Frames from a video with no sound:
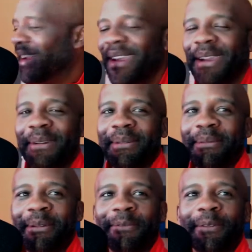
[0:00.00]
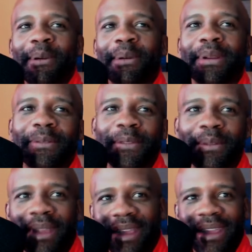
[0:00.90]
we move forward a few
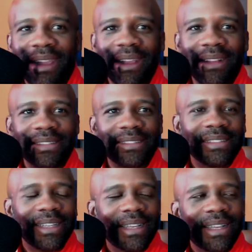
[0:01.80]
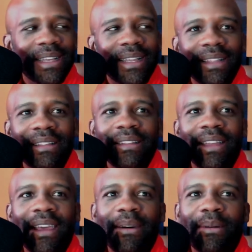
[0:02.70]
decades.
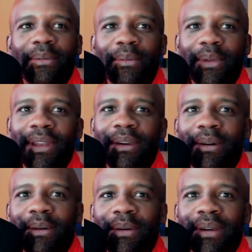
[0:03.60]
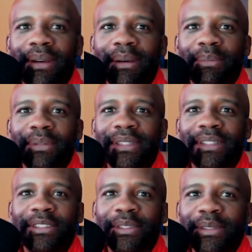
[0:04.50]
Now, we know a
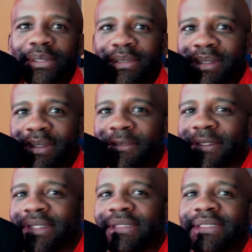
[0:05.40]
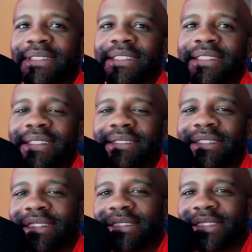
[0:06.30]
potential different, you
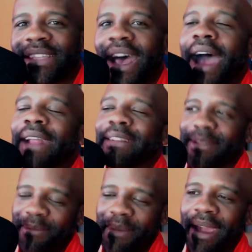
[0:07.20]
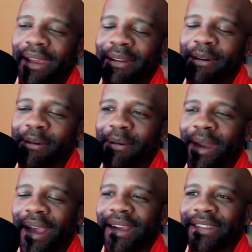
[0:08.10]
know, side to the man known
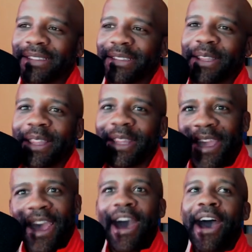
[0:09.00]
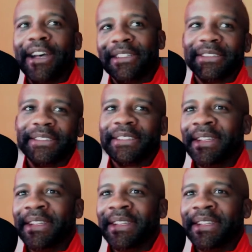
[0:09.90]
as the Cos.